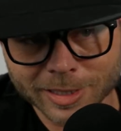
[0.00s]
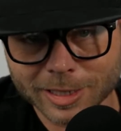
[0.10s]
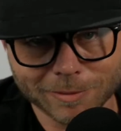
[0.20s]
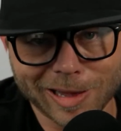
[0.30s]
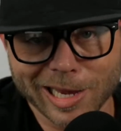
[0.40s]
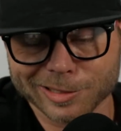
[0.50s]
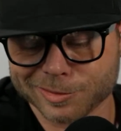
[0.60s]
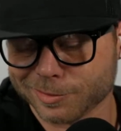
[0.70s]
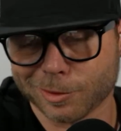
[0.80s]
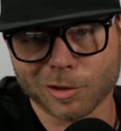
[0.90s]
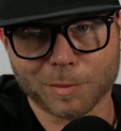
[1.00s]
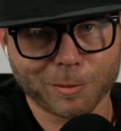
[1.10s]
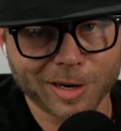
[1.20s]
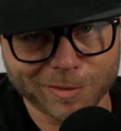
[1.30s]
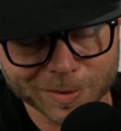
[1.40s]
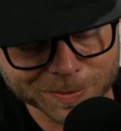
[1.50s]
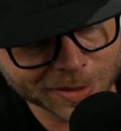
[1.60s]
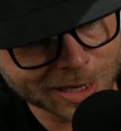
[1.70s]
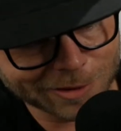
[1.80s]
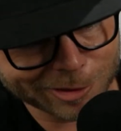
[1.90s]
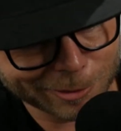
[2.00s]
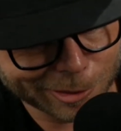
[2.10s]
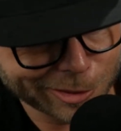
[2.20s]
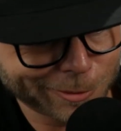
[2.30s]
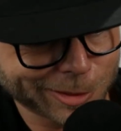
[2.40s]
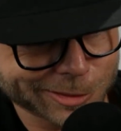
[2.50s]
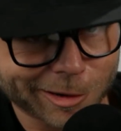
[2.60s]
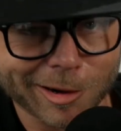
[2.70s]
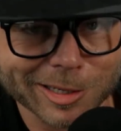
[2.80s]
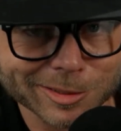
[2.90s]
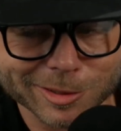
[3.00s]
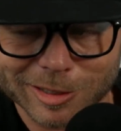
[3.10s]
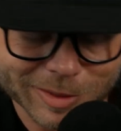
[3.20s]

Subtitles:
class club or whatever. I forget what the thing was. Sorry, Asta. You have to